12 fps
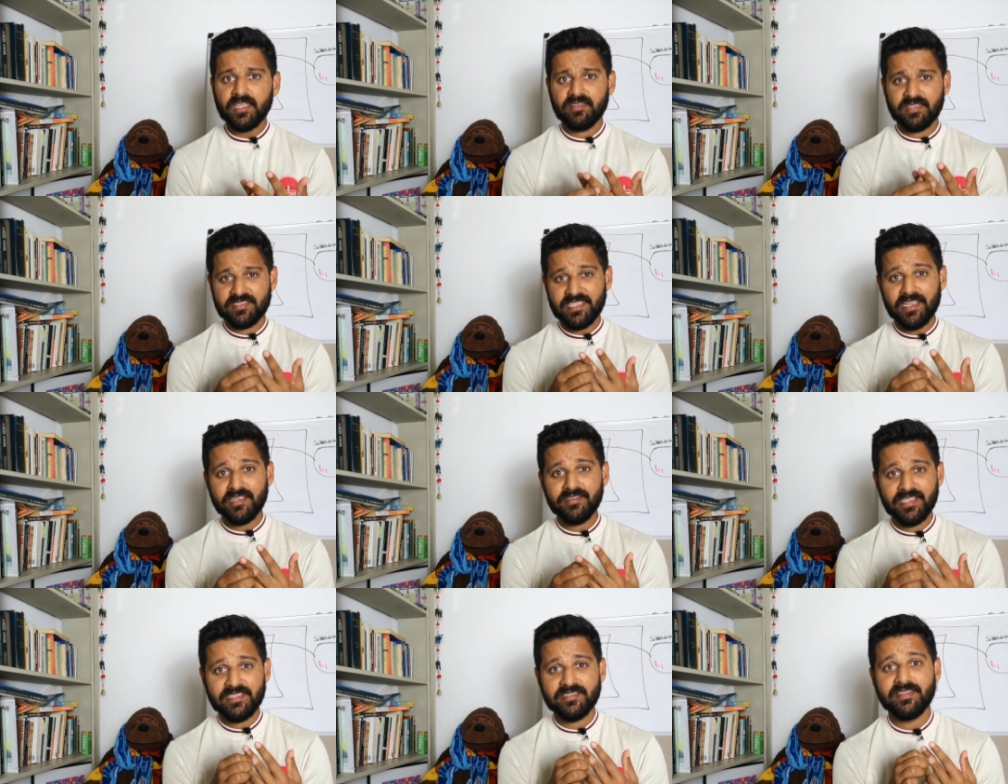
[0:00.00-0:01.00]
The second
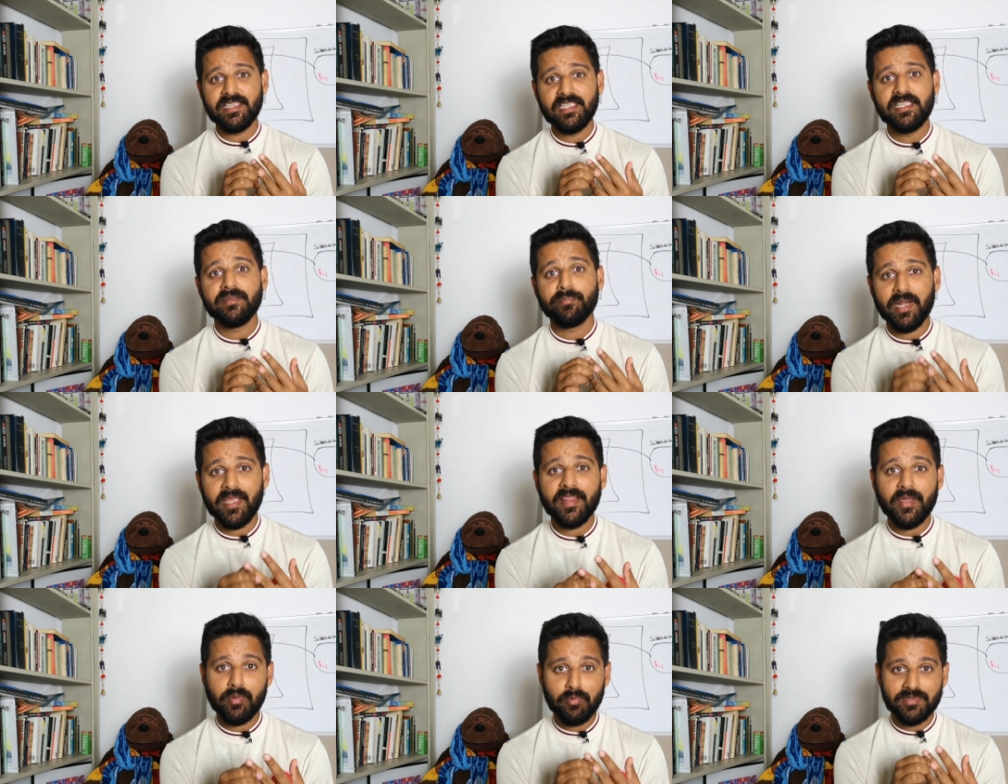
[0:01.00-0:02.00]
is the player
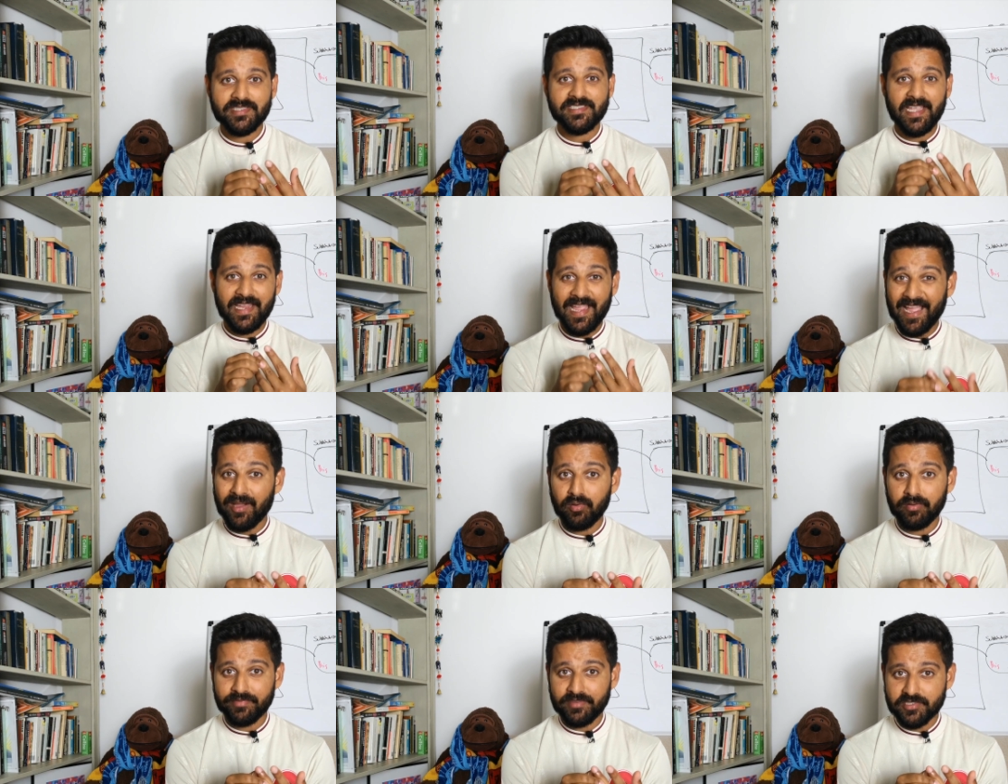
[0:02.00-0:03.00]
that we want to take out
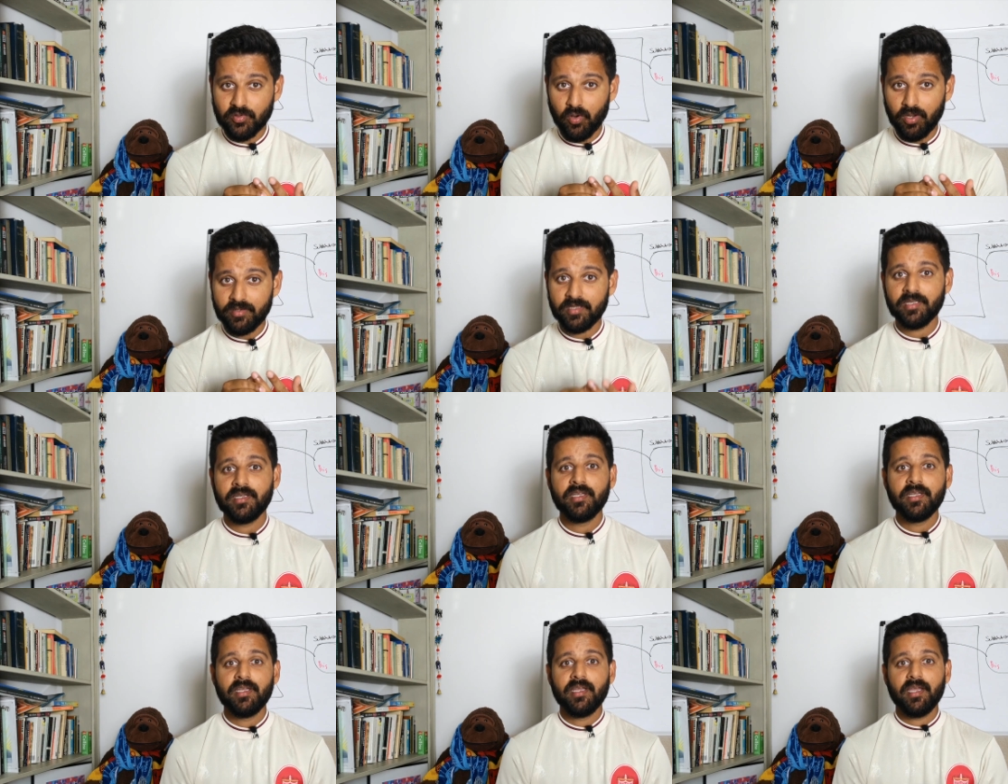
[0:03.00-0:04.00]
of the squad.
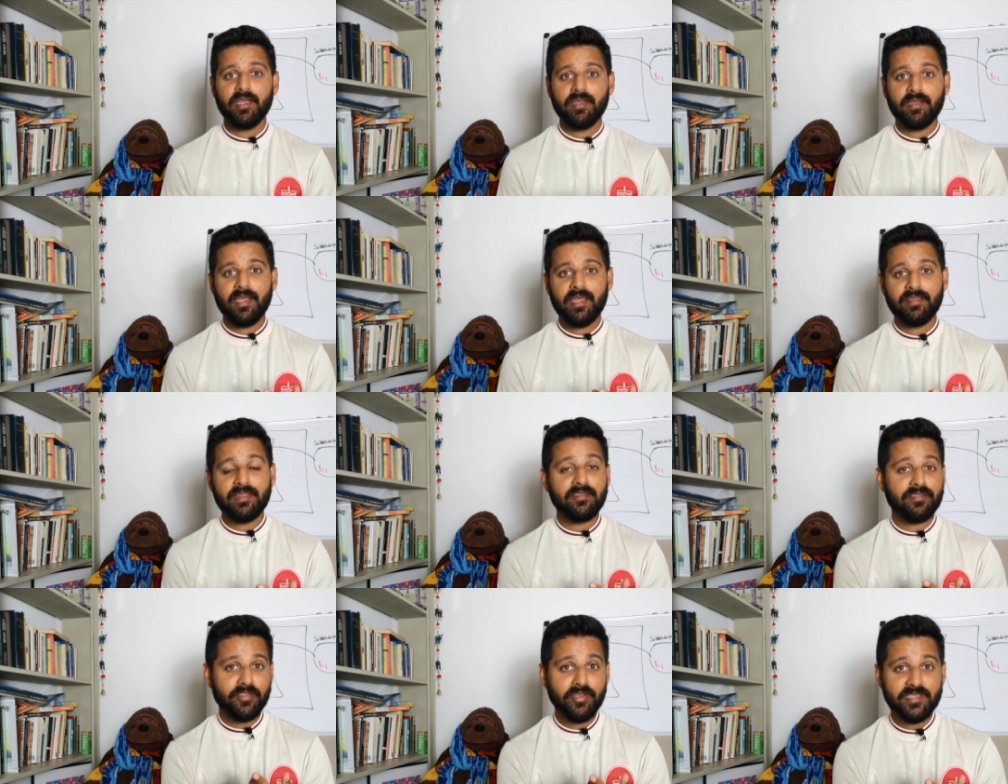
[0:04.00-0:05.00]
Uh, and then the
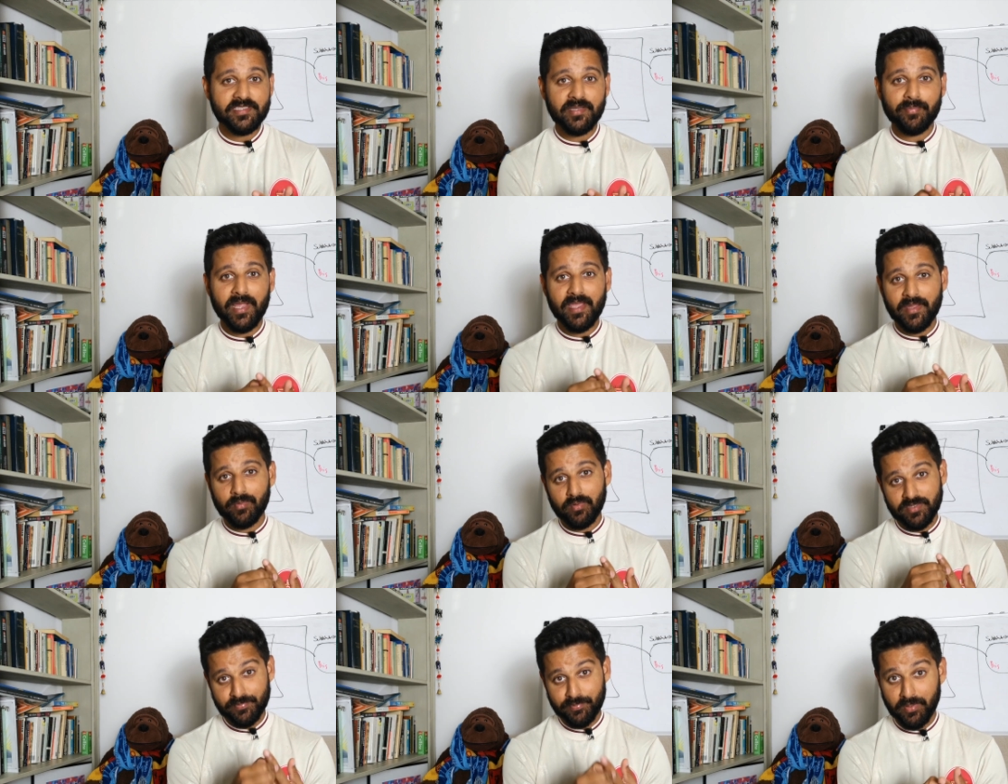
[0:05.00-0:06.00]
third is the player that we
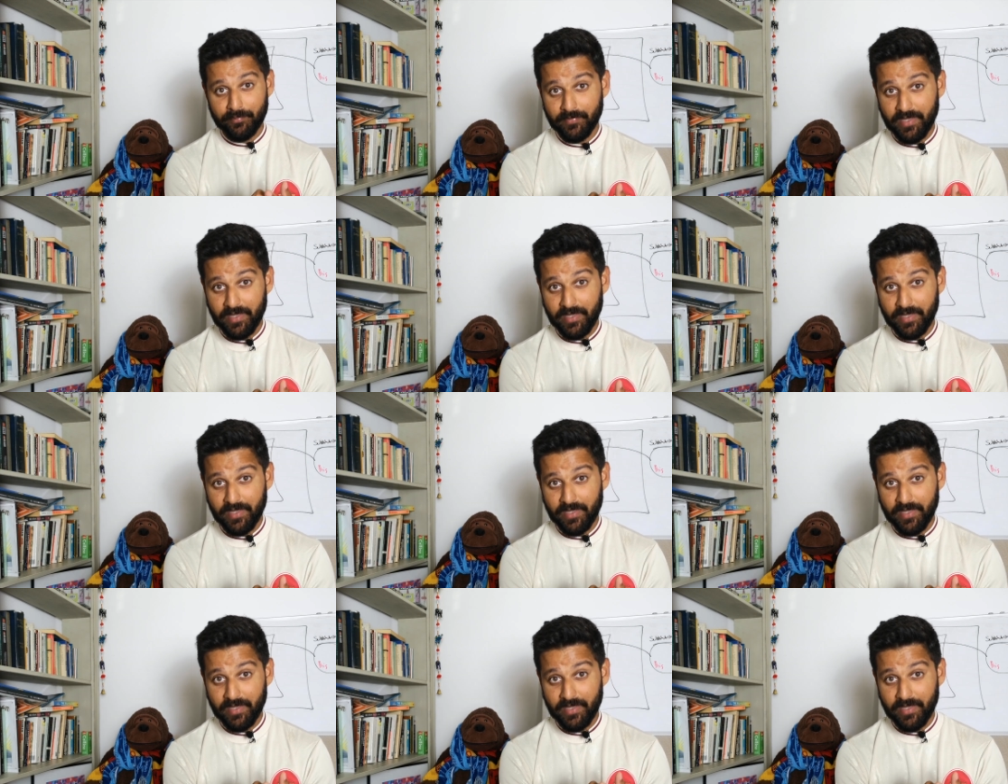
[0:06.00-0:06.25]
want to put